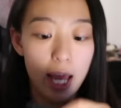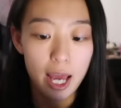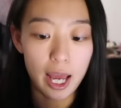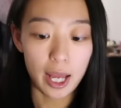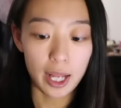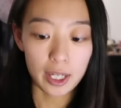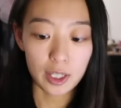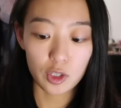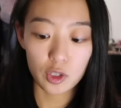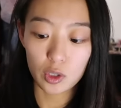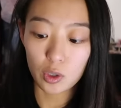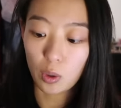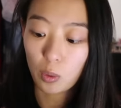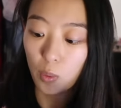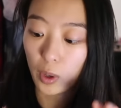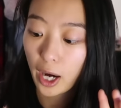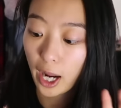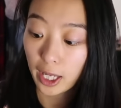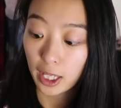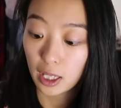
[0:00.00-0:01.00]
And so
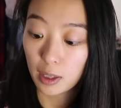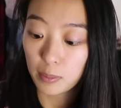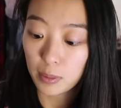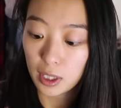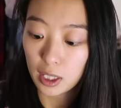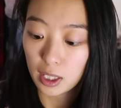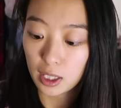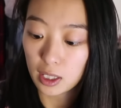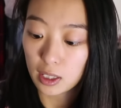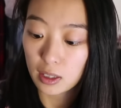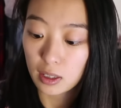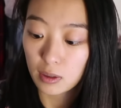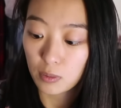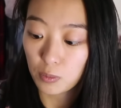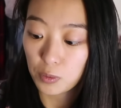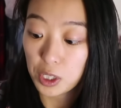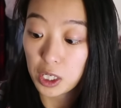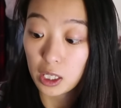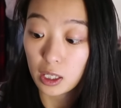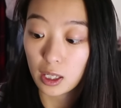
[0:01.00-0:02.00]
what I keep in this
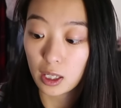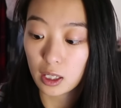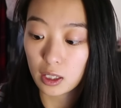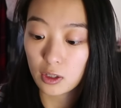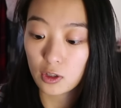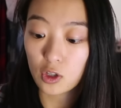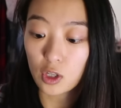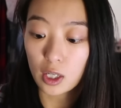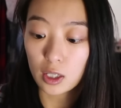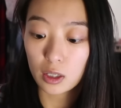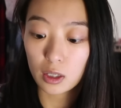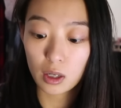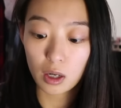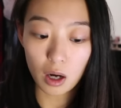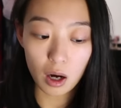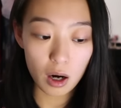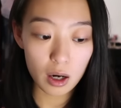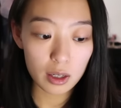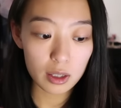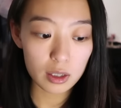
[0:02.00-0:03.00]
really is just
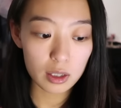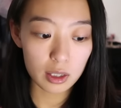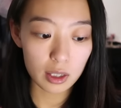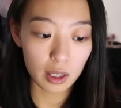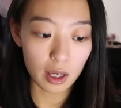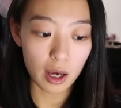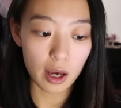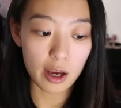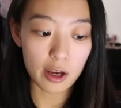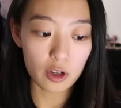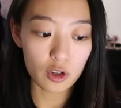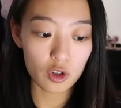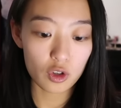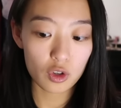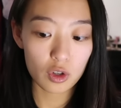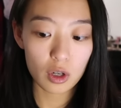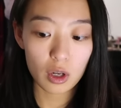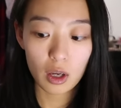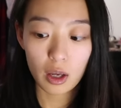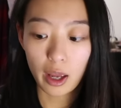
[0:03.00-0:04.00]
cards,
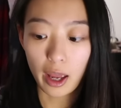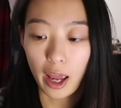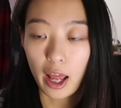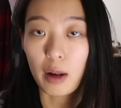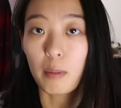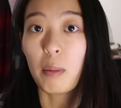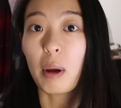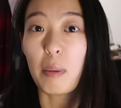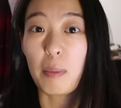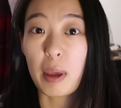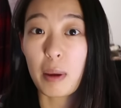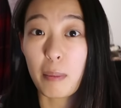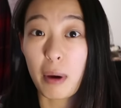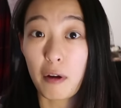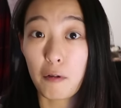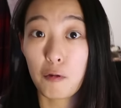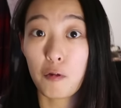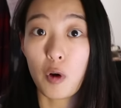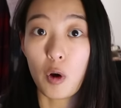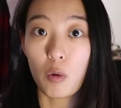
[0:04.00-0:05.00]
cash, and maybe
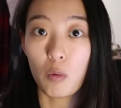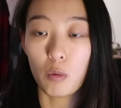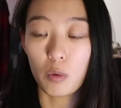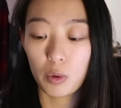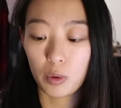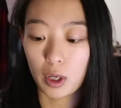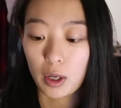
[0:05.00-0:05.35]
my phone.